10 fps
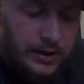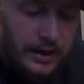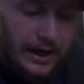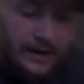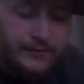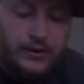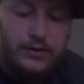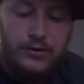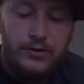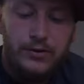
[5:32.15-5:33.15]
Now after
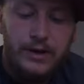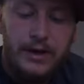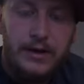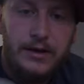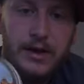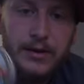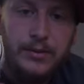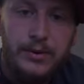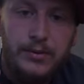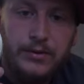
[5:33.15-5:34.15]
you do that, a lot of
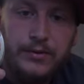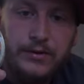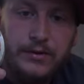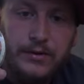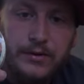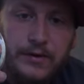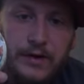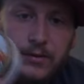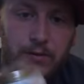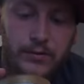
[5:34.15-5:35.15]
people say
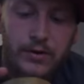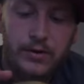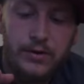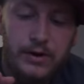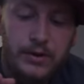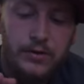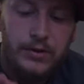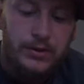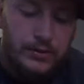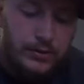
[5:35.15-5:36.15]
use coconut
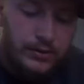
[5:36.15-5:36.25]
oil